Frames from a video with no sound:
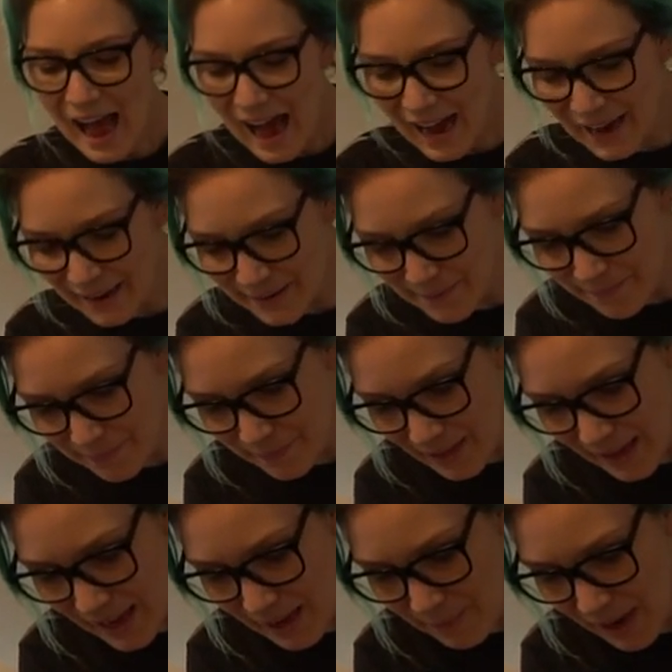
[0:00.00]
Um,
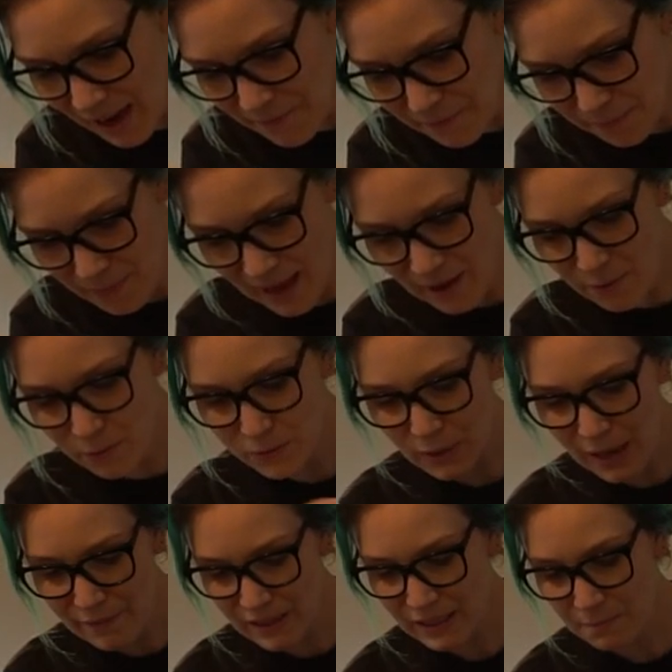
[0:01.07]
apart from that, also
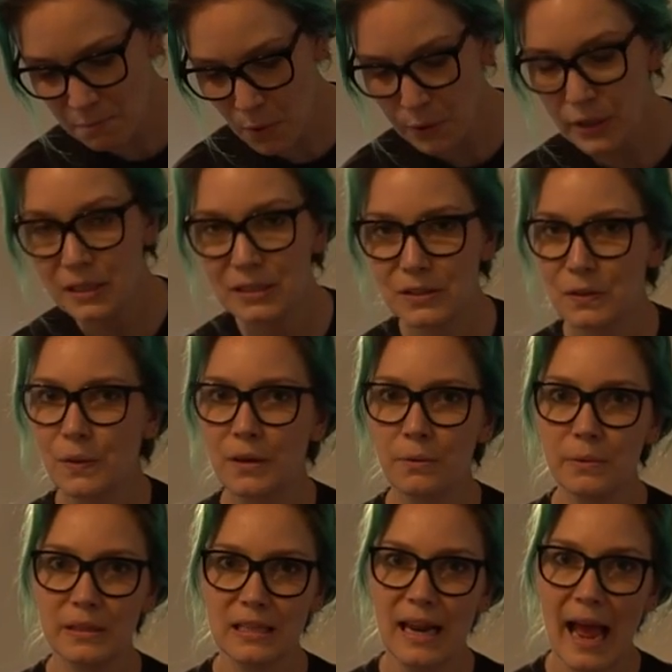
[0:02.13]
having to mod it so that
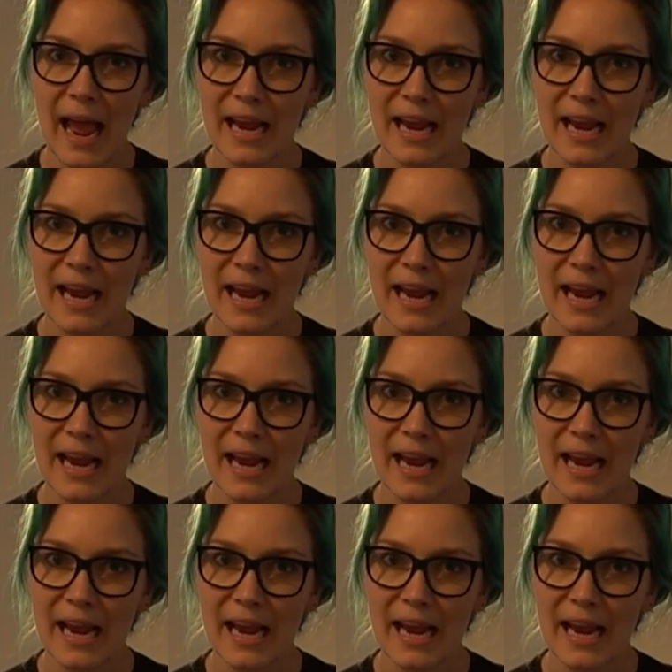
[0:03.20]
it was an